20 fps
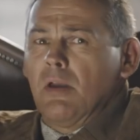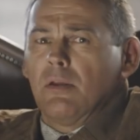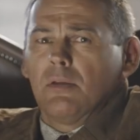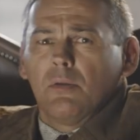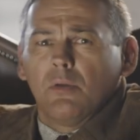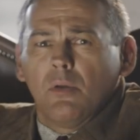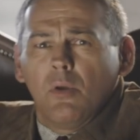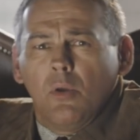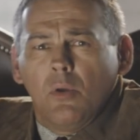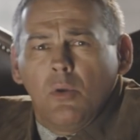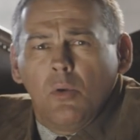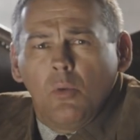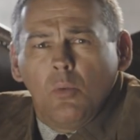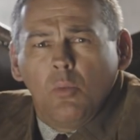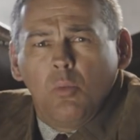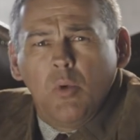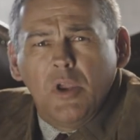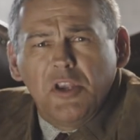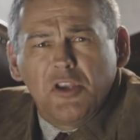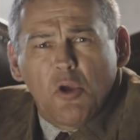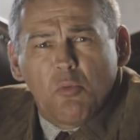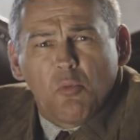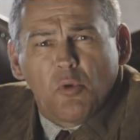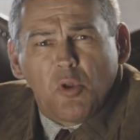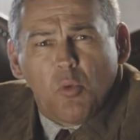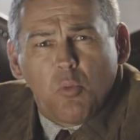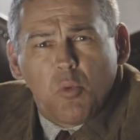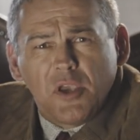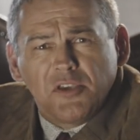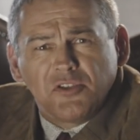anything at all. We don't
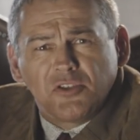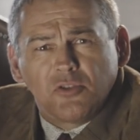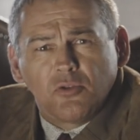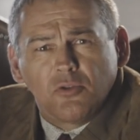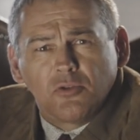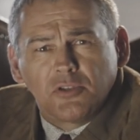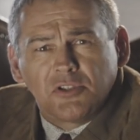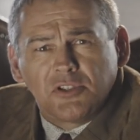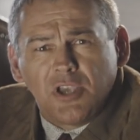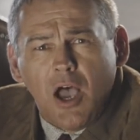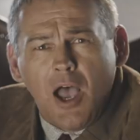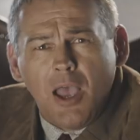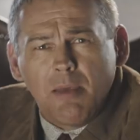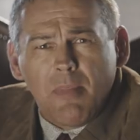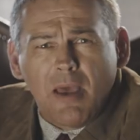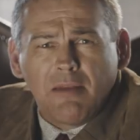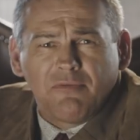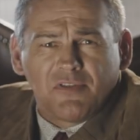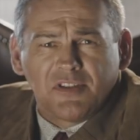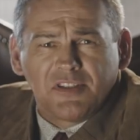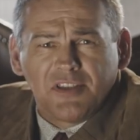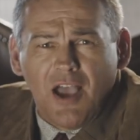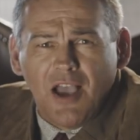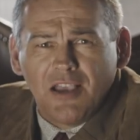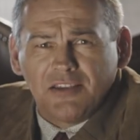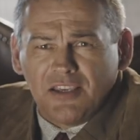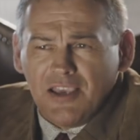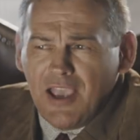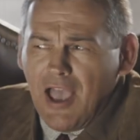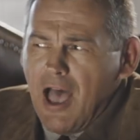want to waste your time
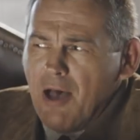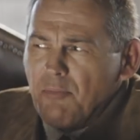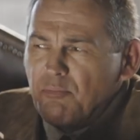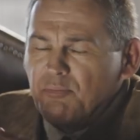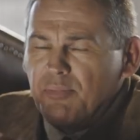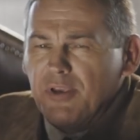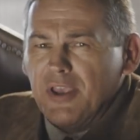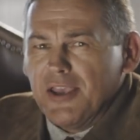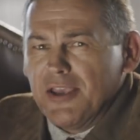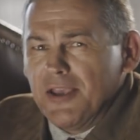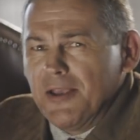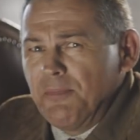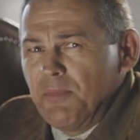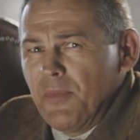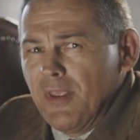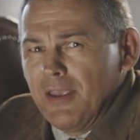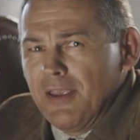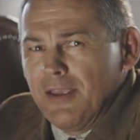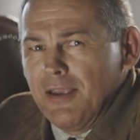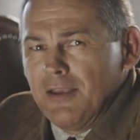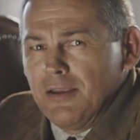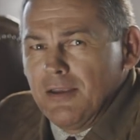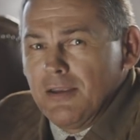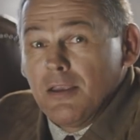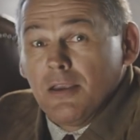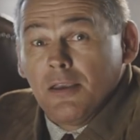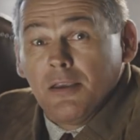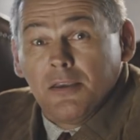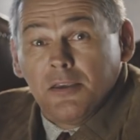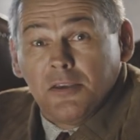advertising our beer,
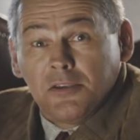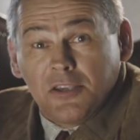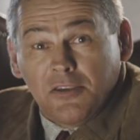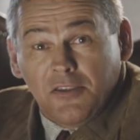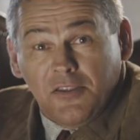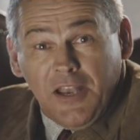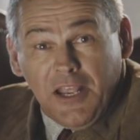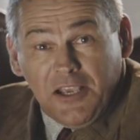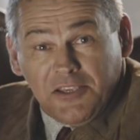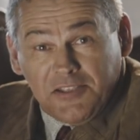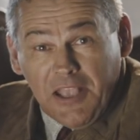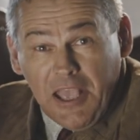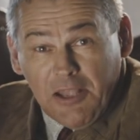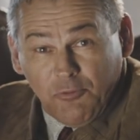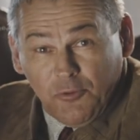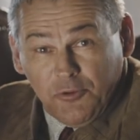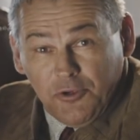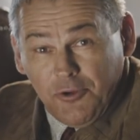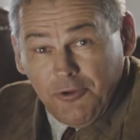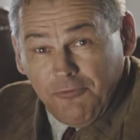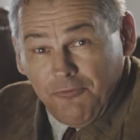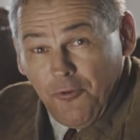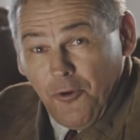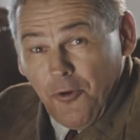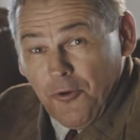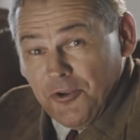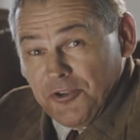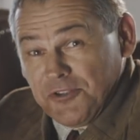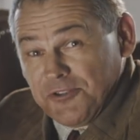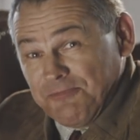so the next ad will do it
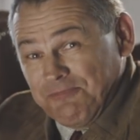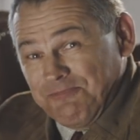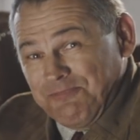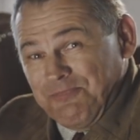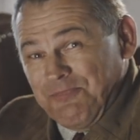for us.